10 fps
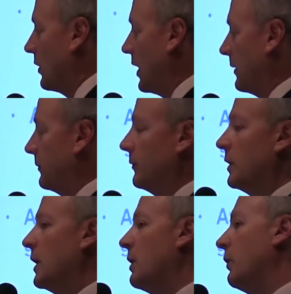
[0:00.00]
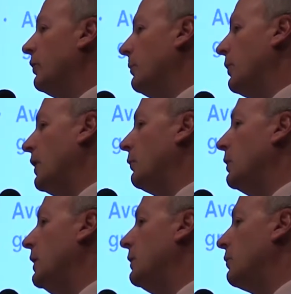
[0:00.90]
Okay, here are some things
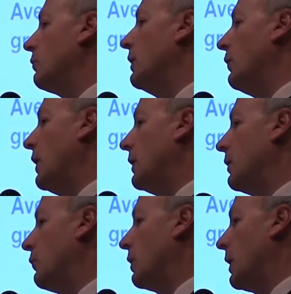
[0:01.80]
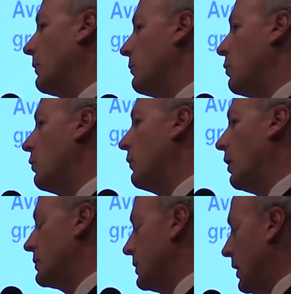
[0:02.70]
we need to rethink if we're going to move
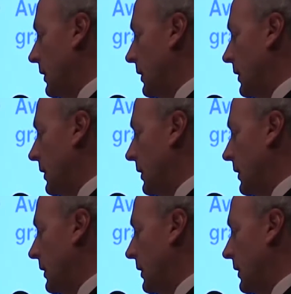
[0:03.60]
on